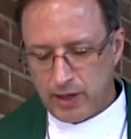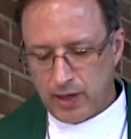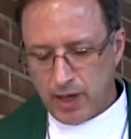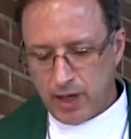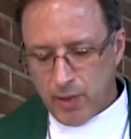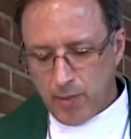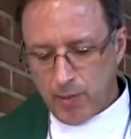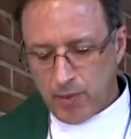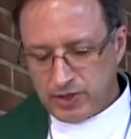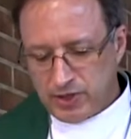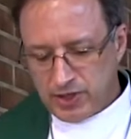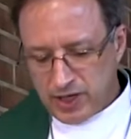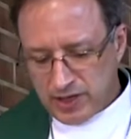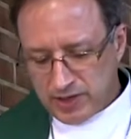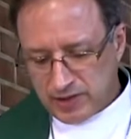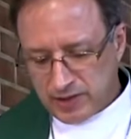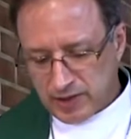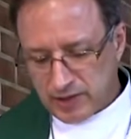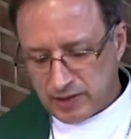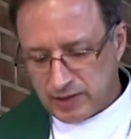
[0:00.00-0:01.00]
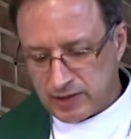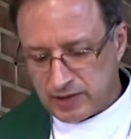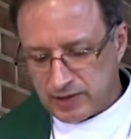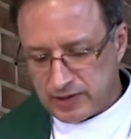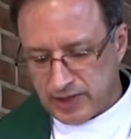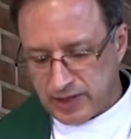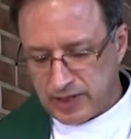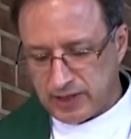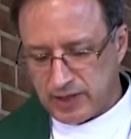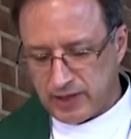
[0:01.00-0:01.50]
But Jesus
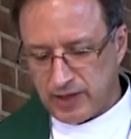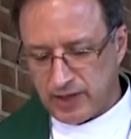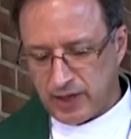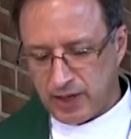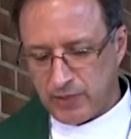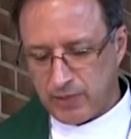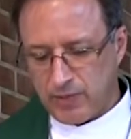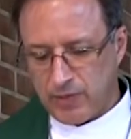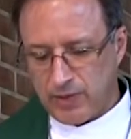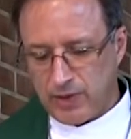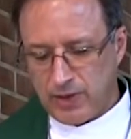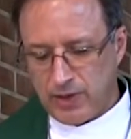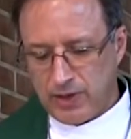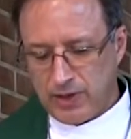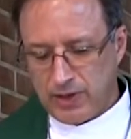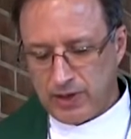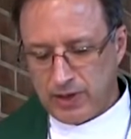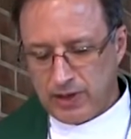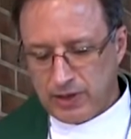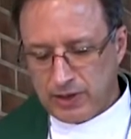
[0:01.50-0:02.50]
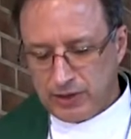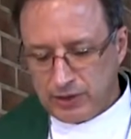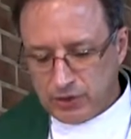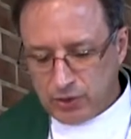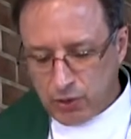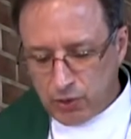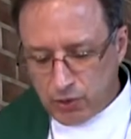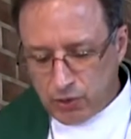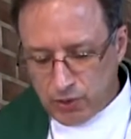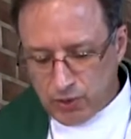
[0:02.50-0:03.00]
said to them,
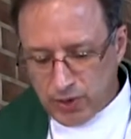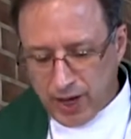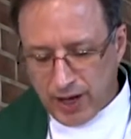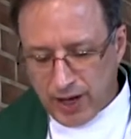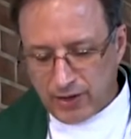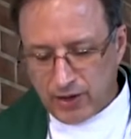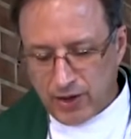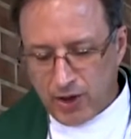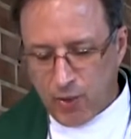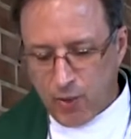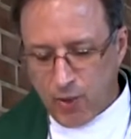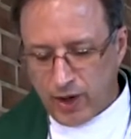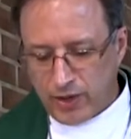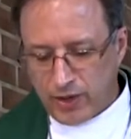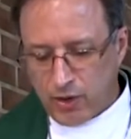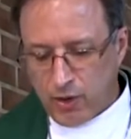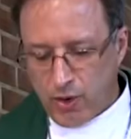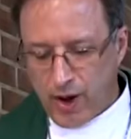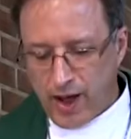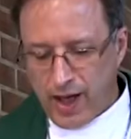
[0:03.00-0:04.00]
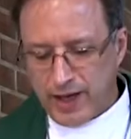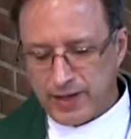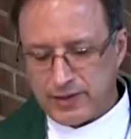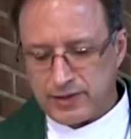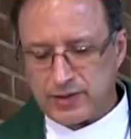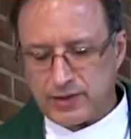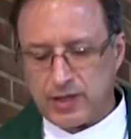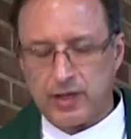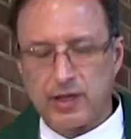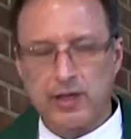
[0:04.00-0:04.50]
"You do not know what you are
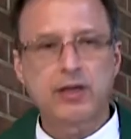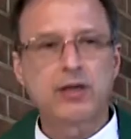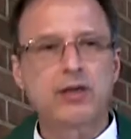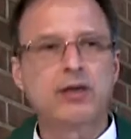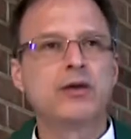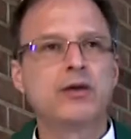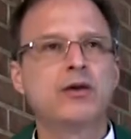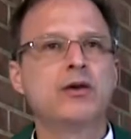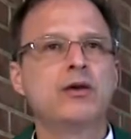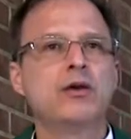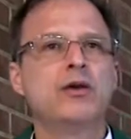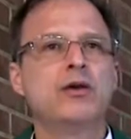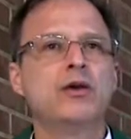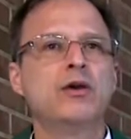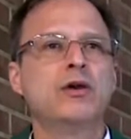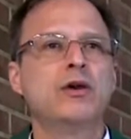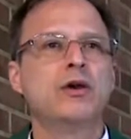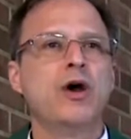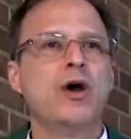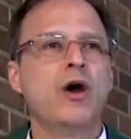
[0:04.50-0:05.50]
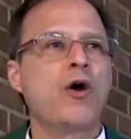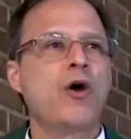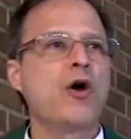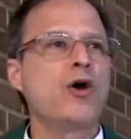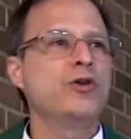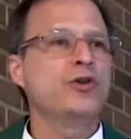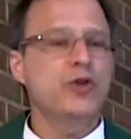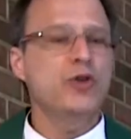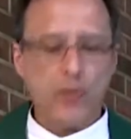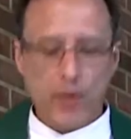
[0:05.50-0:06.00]
asking. Are
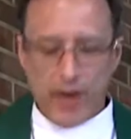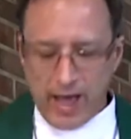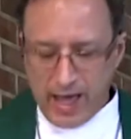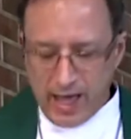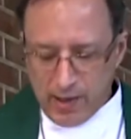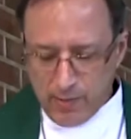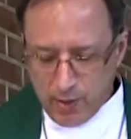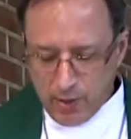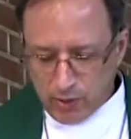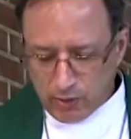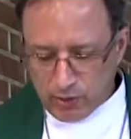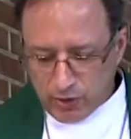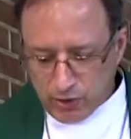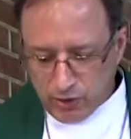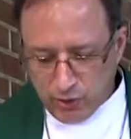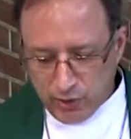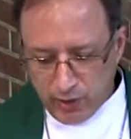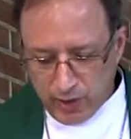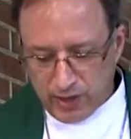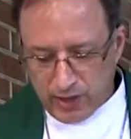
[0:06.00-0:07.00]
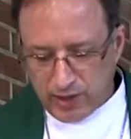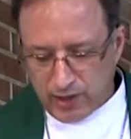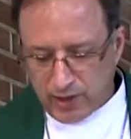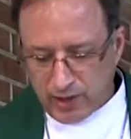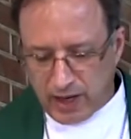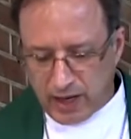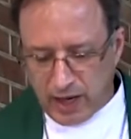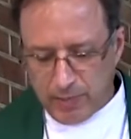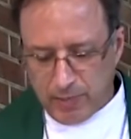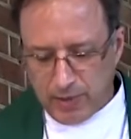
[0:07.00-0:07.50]
you able to drink the
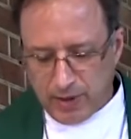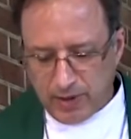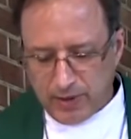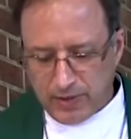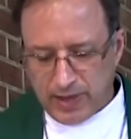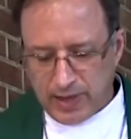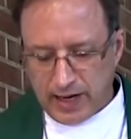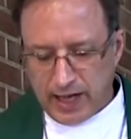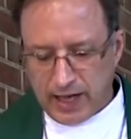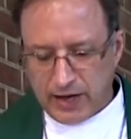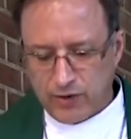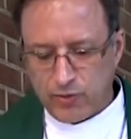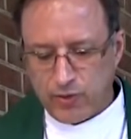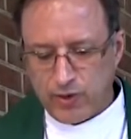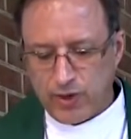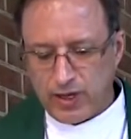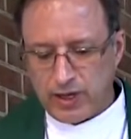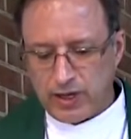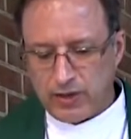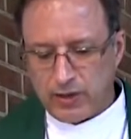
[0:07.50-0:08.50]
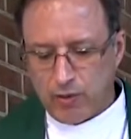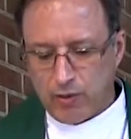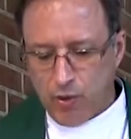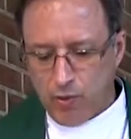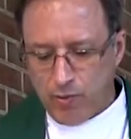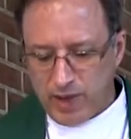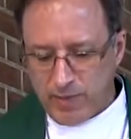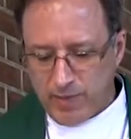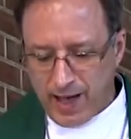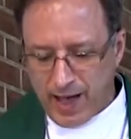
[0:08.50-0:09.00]
cup that I drink, or
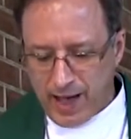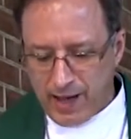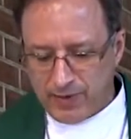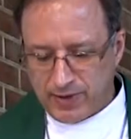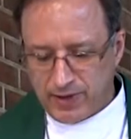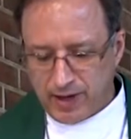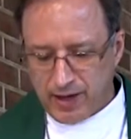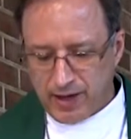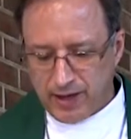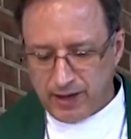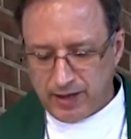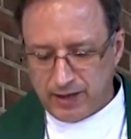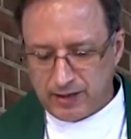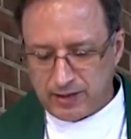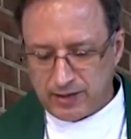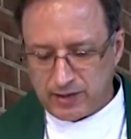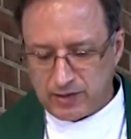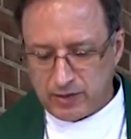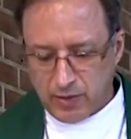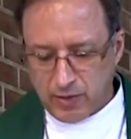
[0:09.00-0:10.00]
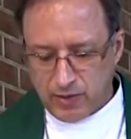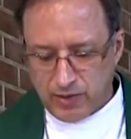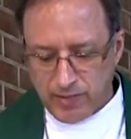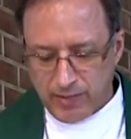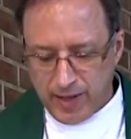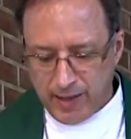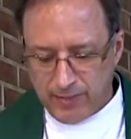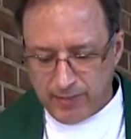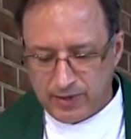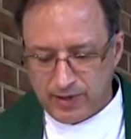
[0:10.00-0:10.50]
be baptized with the
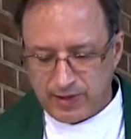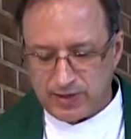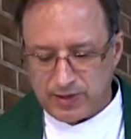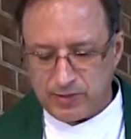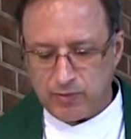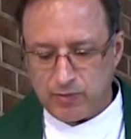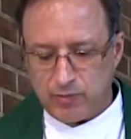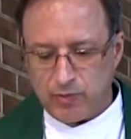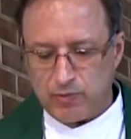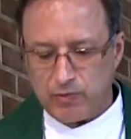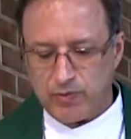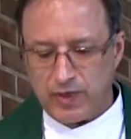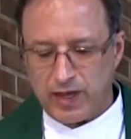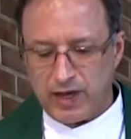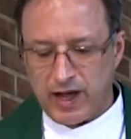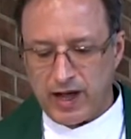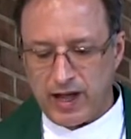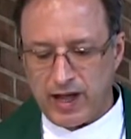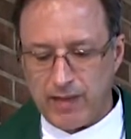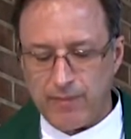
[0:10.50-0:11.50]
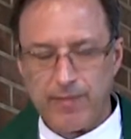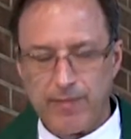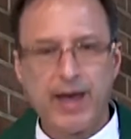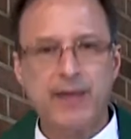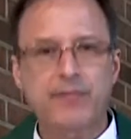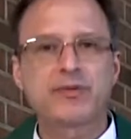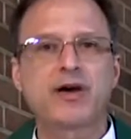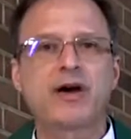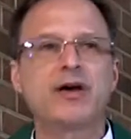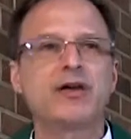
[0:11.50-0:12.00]
baptism that I am
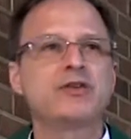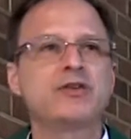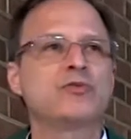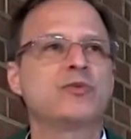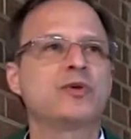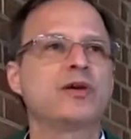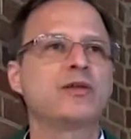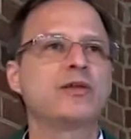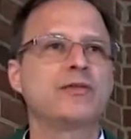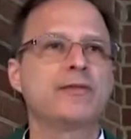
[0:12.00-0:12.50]
baptized with?"